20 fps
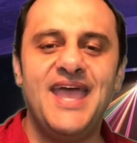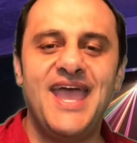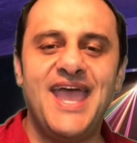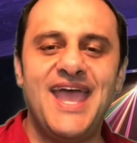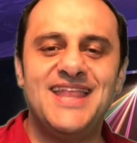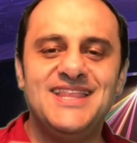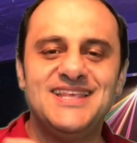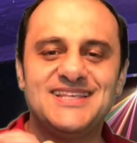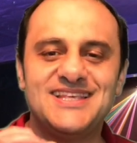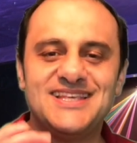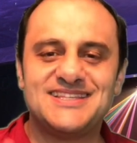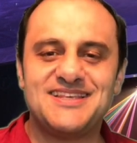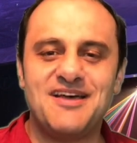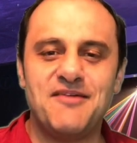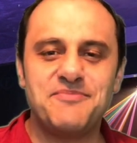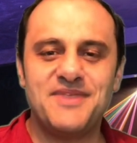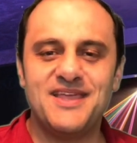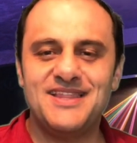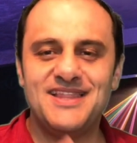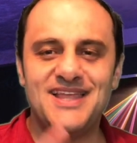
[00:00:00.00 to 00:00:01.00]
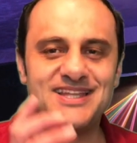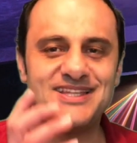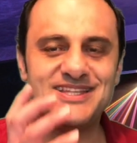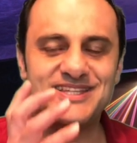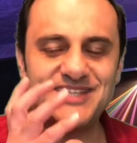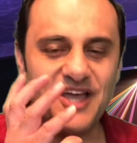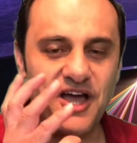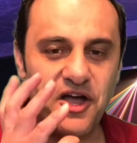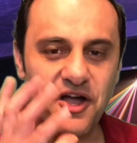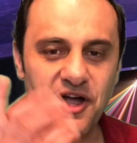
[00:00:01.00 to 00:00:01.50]
And this is something
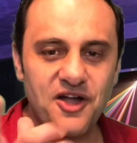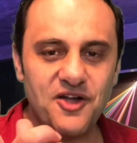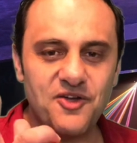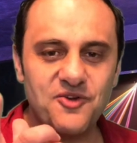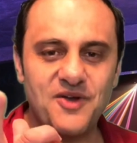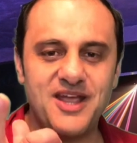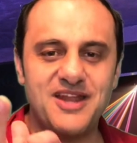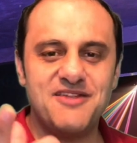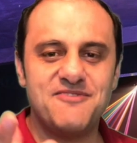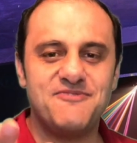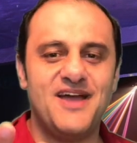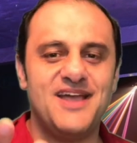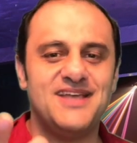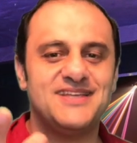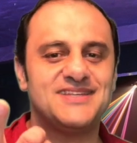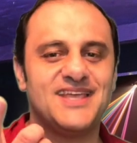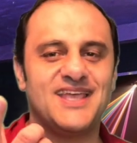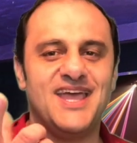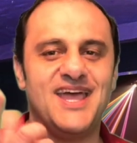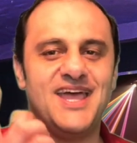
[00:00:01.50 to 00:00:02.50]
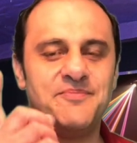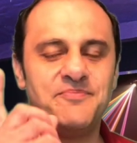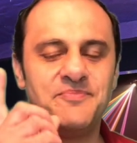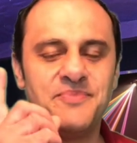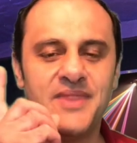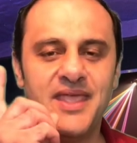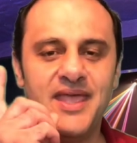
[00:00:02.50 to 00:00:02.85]
that's great advice again.